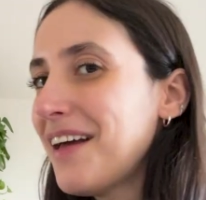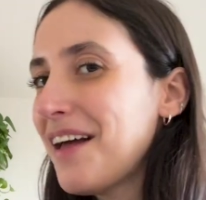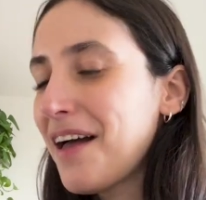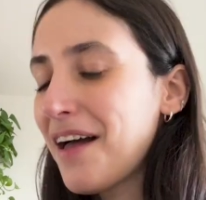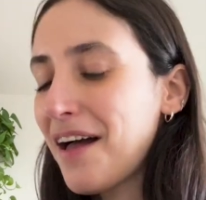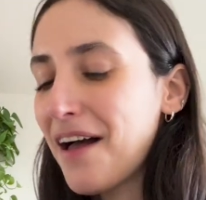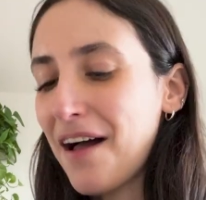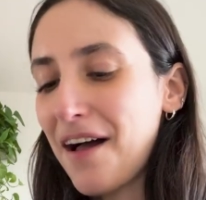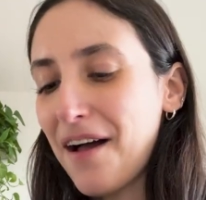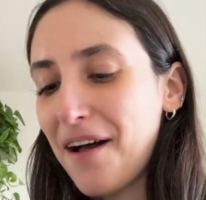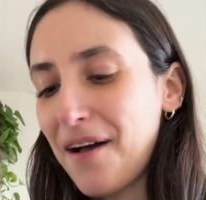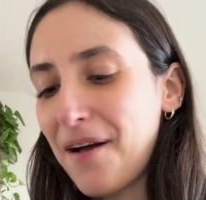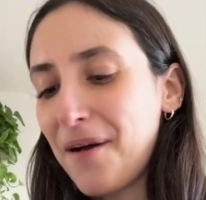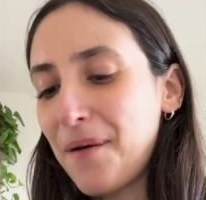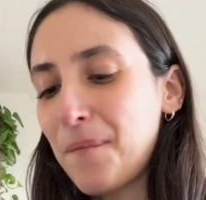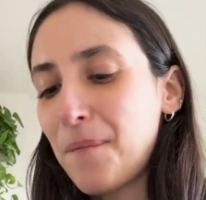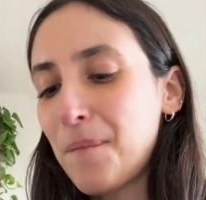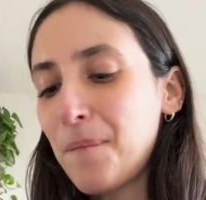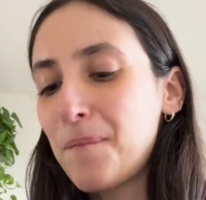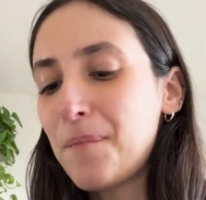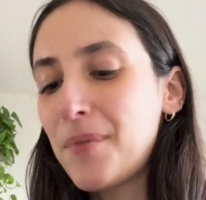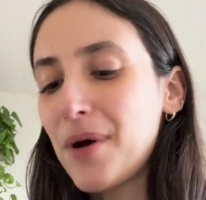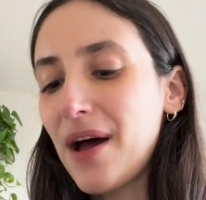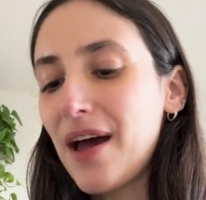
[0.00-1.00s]

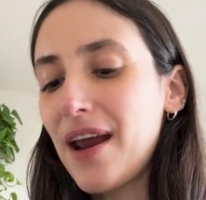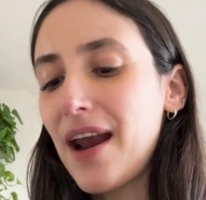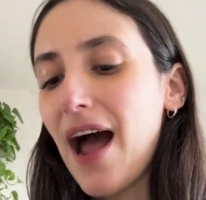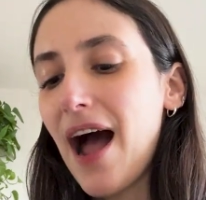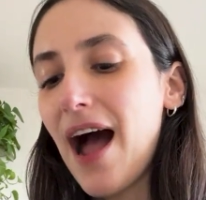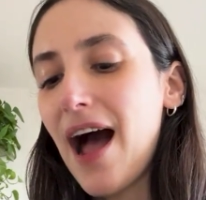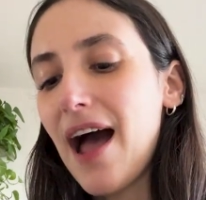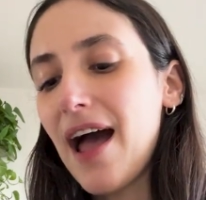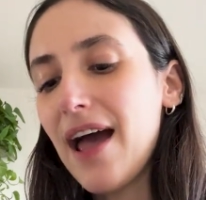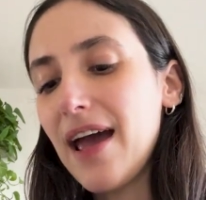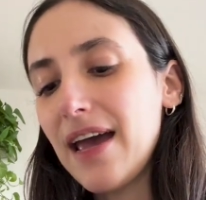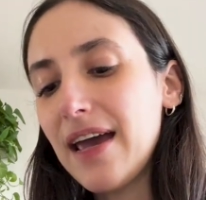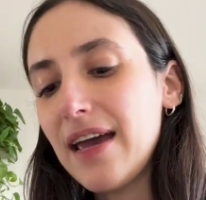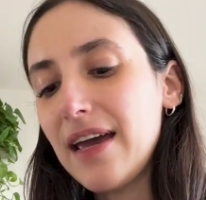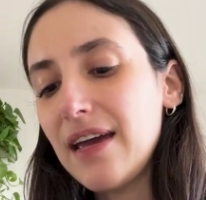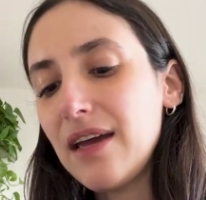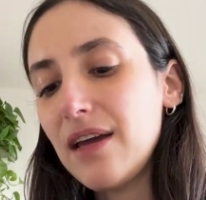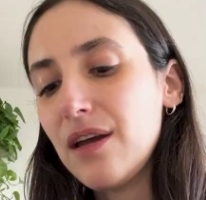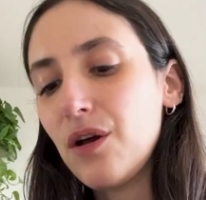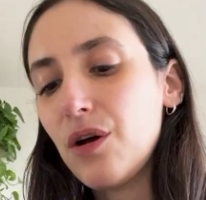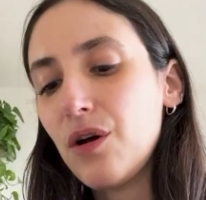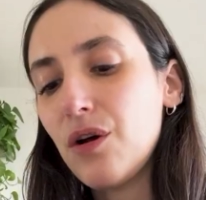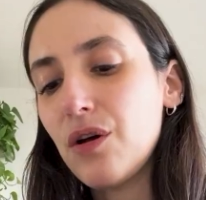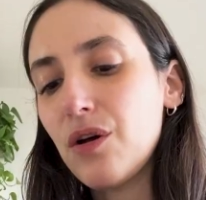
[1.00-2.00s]
But
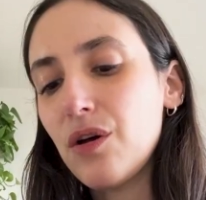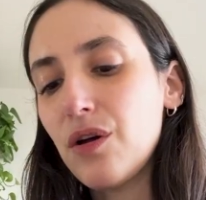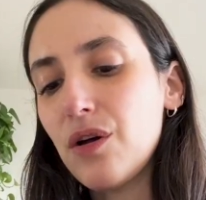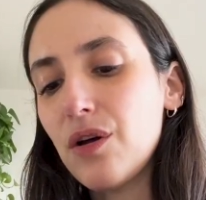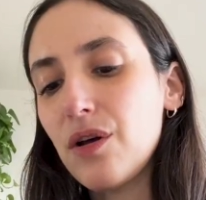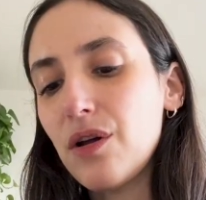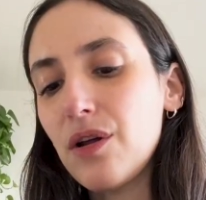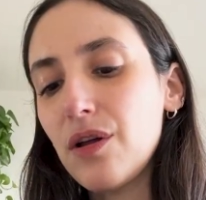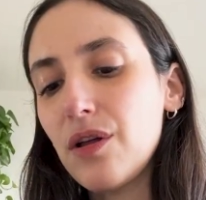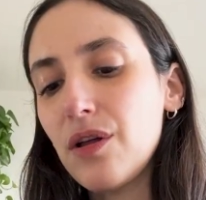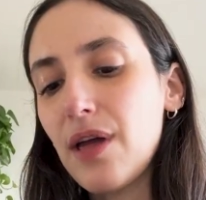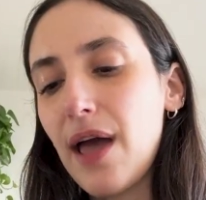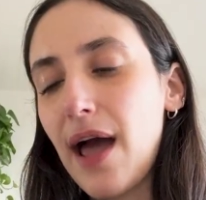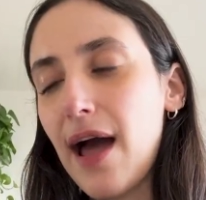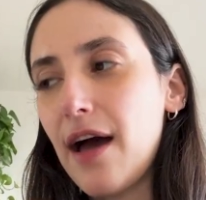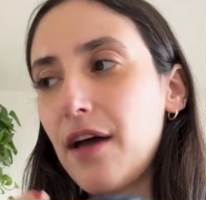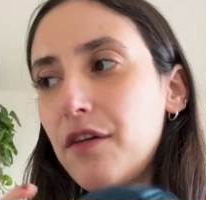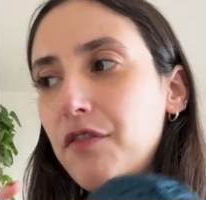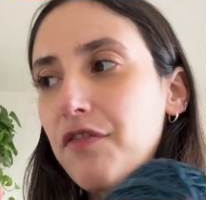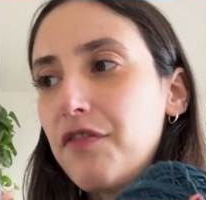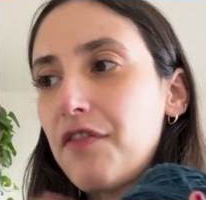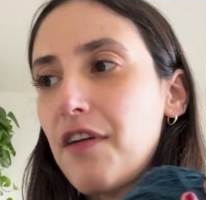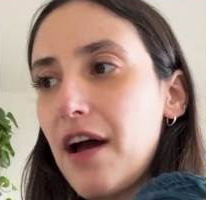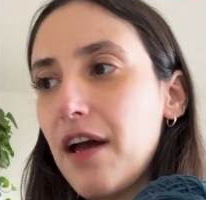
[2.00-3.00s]
I had
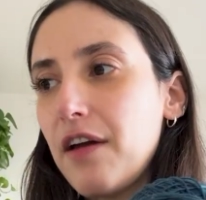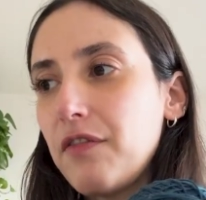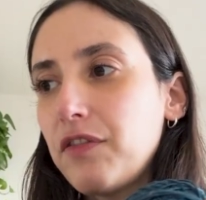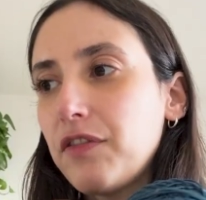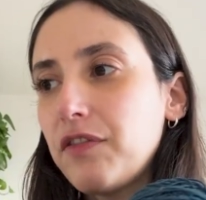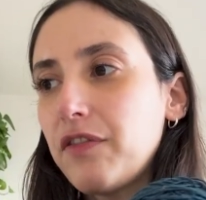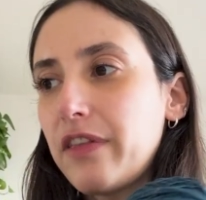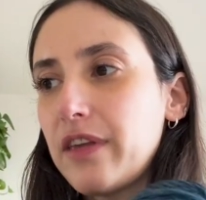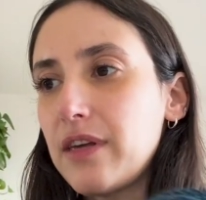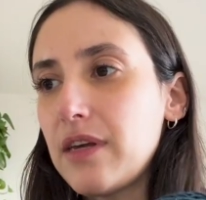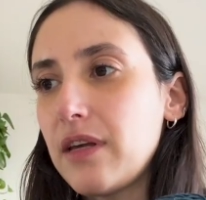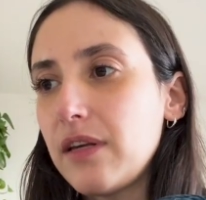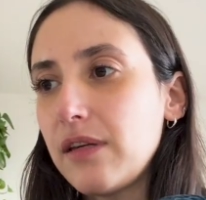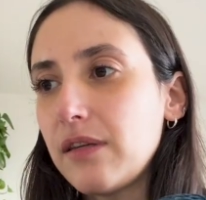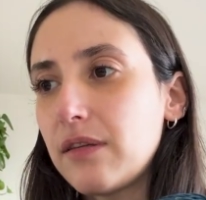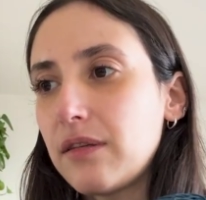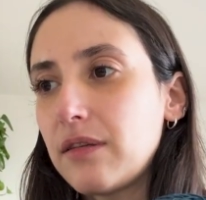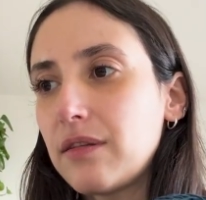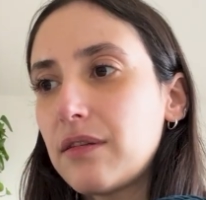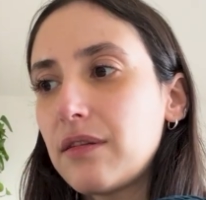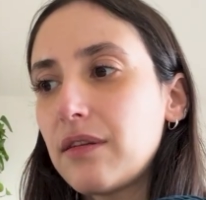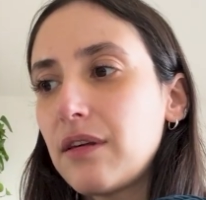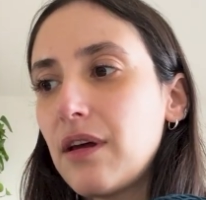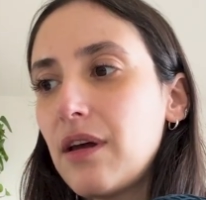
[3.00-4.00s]
5 of
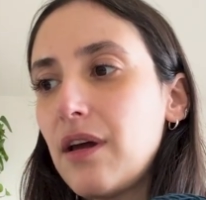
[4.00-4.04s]
these,